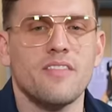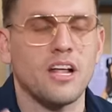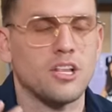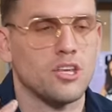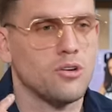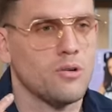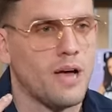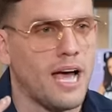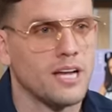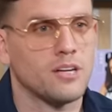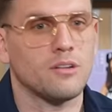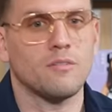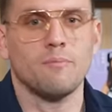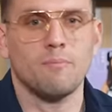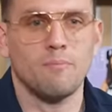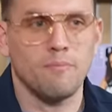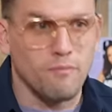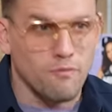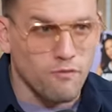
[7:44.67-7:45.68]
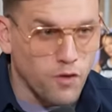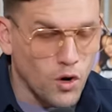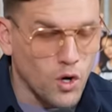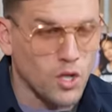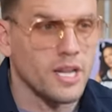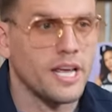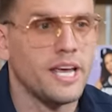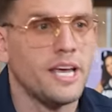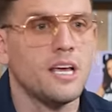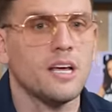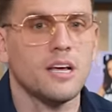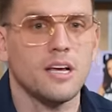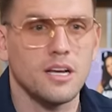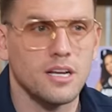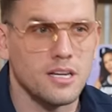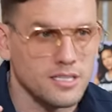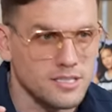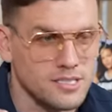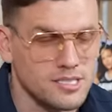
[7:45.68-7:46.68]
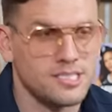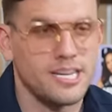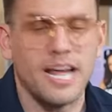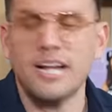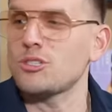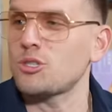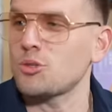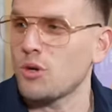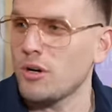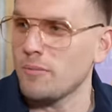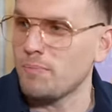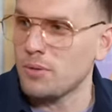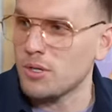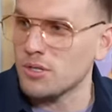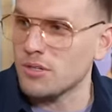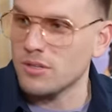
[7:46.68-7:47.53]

that you had fully consensual